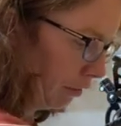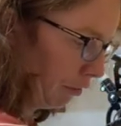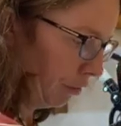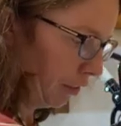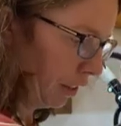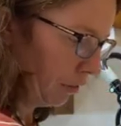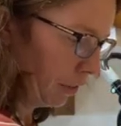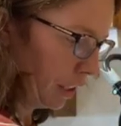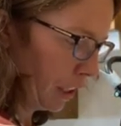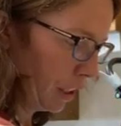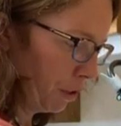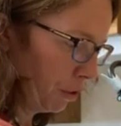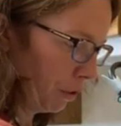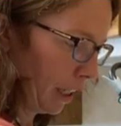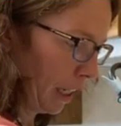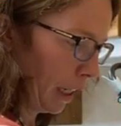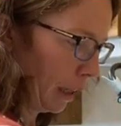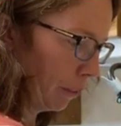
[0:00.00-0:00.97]
50
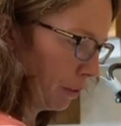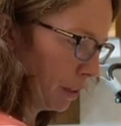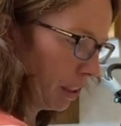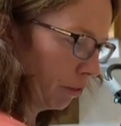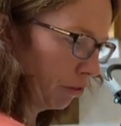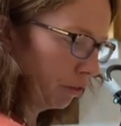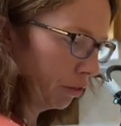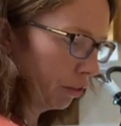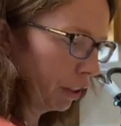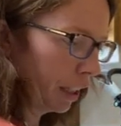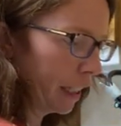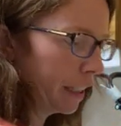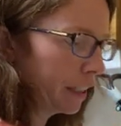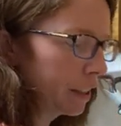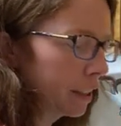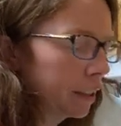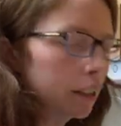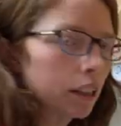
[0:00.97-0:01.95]
grams of
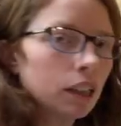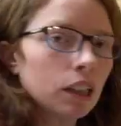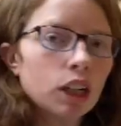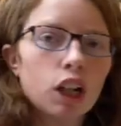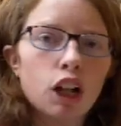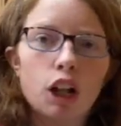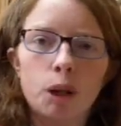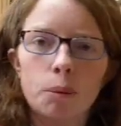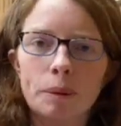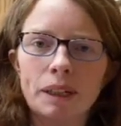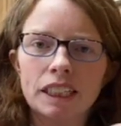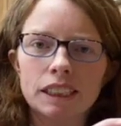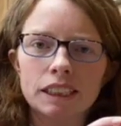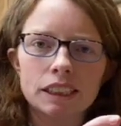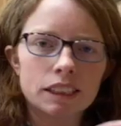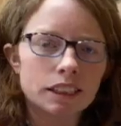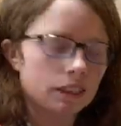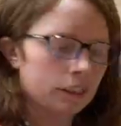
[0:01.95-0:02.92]
flaked
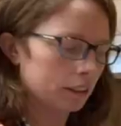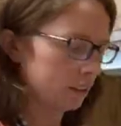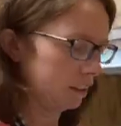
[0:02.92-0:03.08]
almonds.